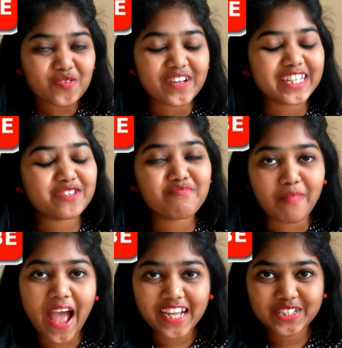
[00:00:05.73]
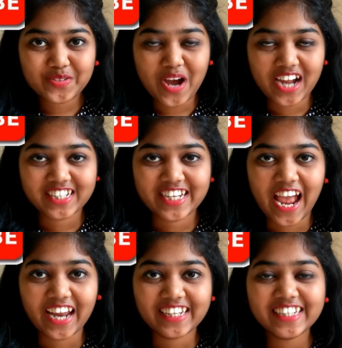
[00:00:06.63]
Hello, welcome back to our
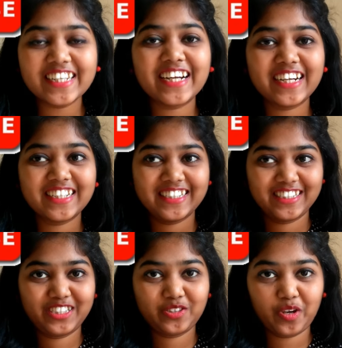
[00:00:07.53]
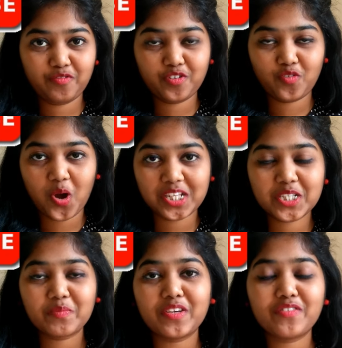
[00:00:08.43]
channel. So if you're
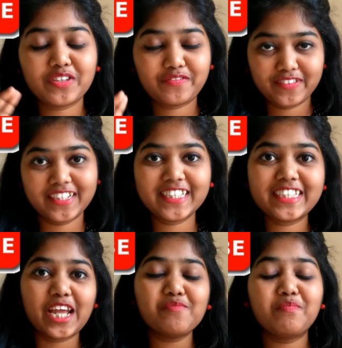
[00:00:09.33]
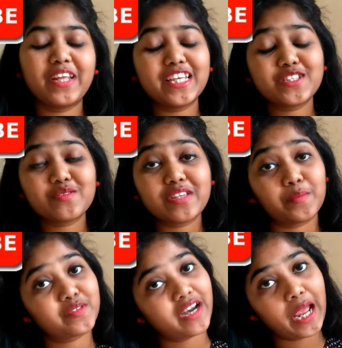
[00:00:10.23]
watching me for the first time, please
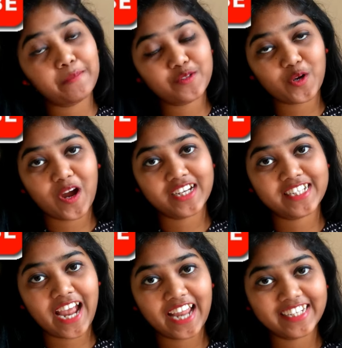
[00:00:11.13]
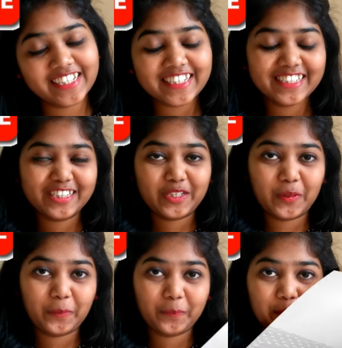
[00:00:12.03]
do subscribe to our channel.
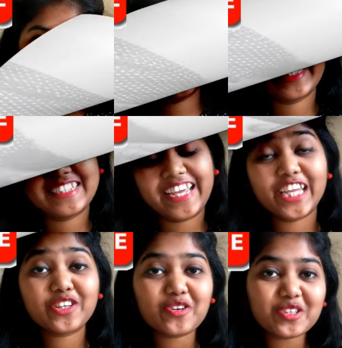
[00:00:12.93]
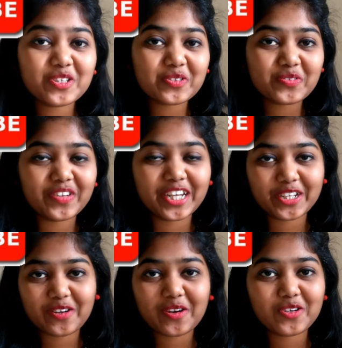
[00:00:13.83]
Iroju
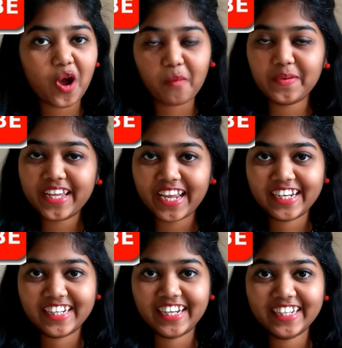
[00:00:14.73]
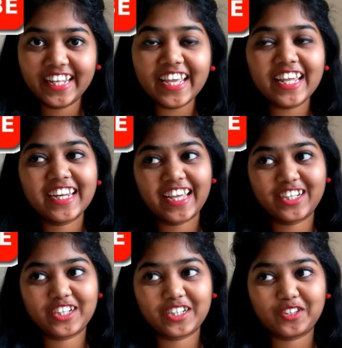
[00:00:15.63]
video lo topic entante
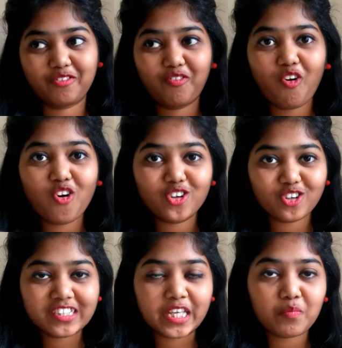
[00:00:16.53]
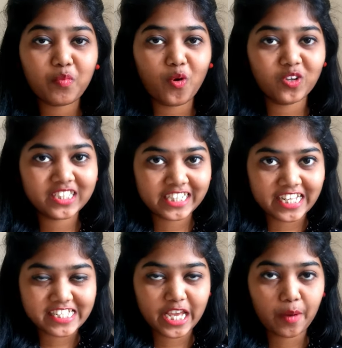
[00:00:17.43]
like photos ki
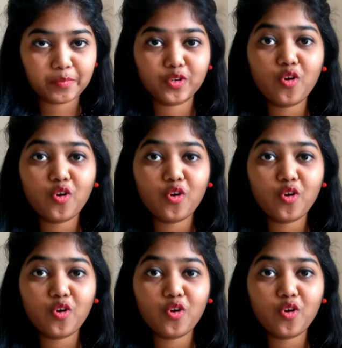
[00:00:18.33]
post chese